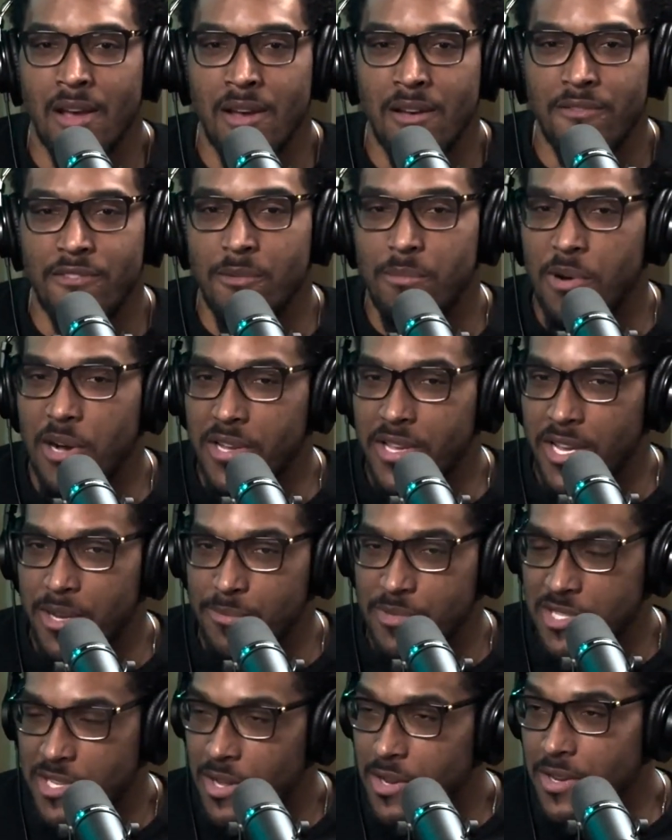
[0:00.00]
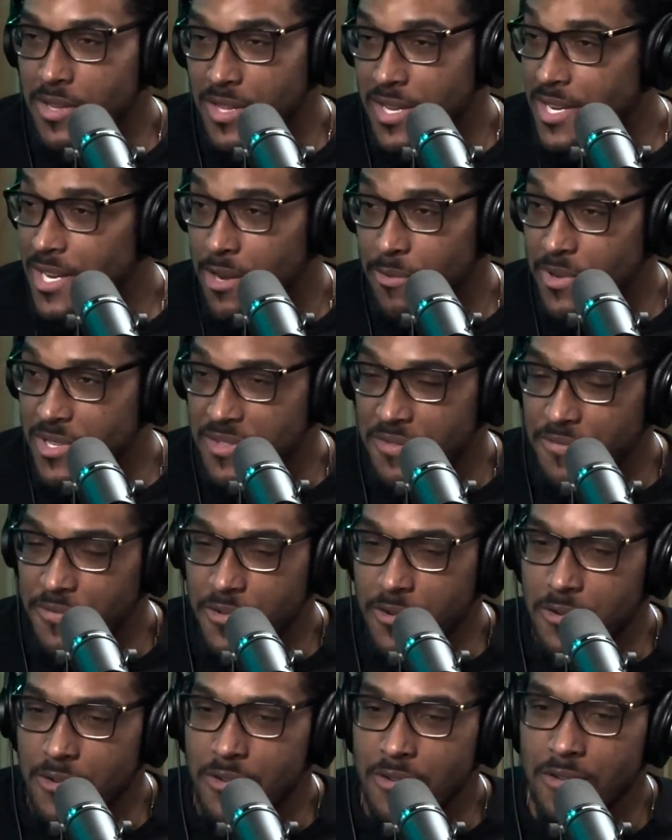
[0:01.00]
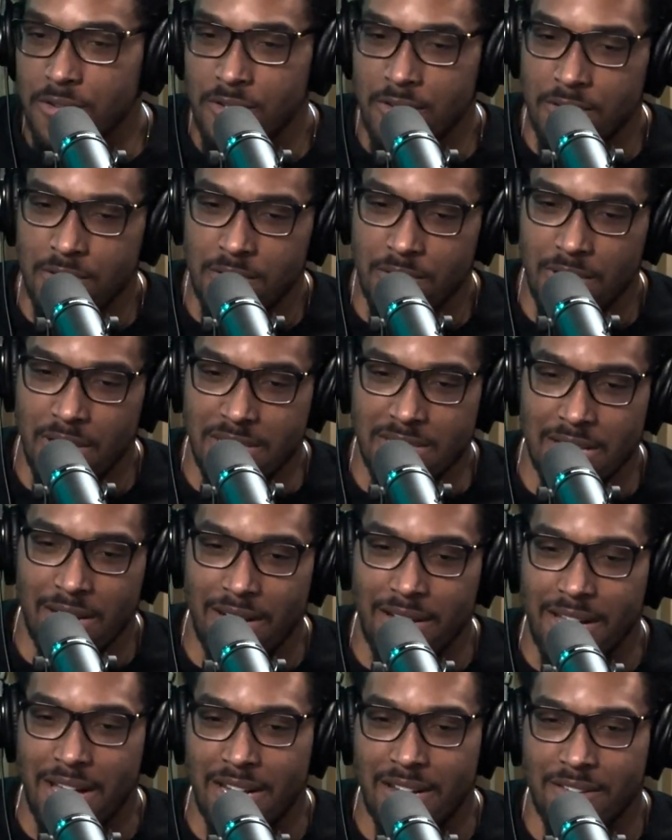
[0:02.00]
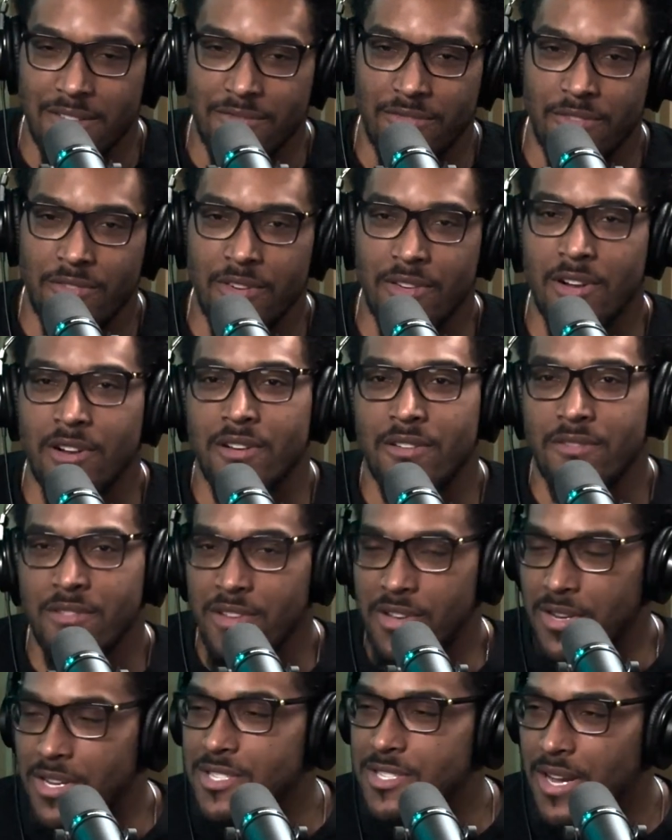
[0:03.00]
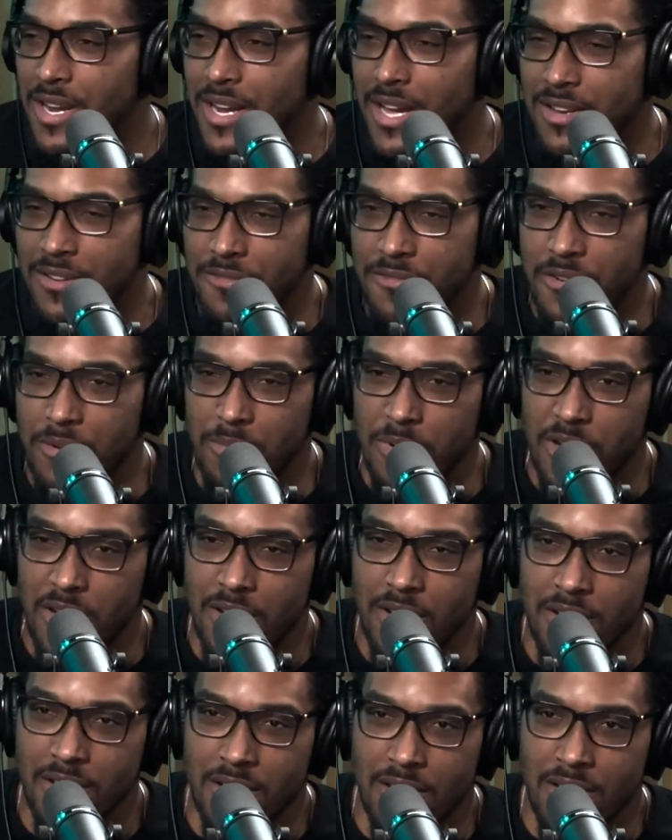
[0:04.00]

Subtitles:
Football camp was the only thing that wasn't full. That's how I got into, that's how I got into football.